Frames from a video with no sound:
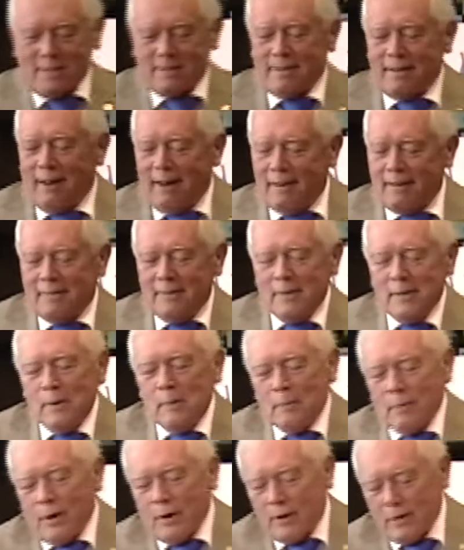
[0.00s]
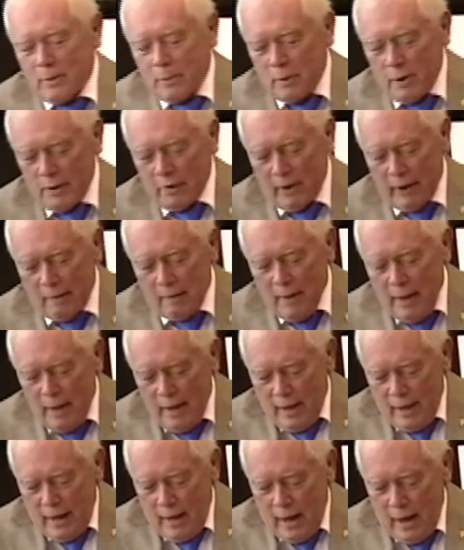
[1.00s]
is not part of the program.
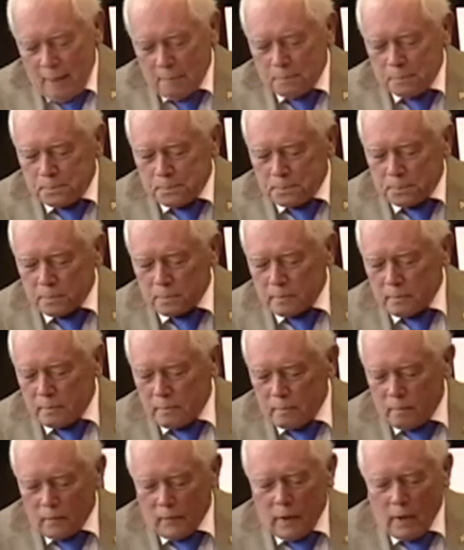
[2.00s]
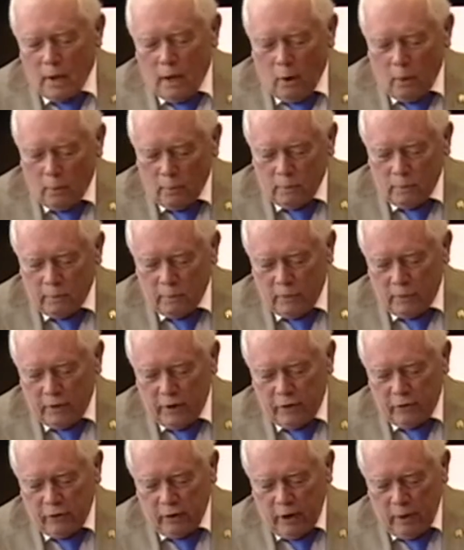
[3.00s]
Uh, oh,
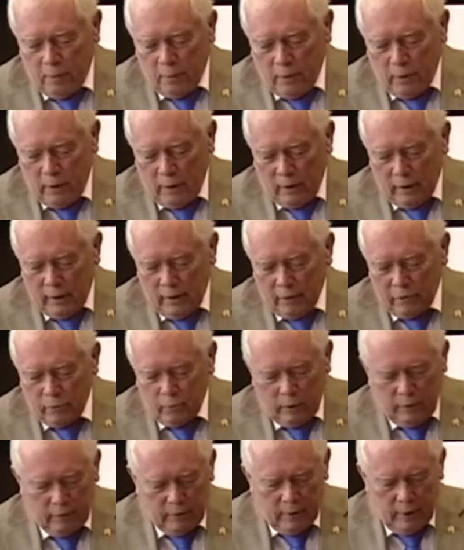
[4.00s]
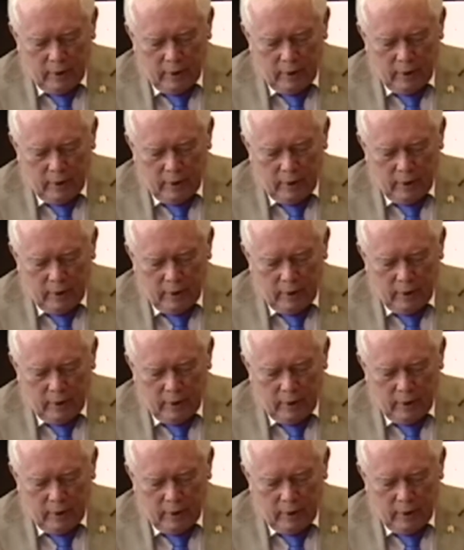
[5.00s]
finishing up on our list, we've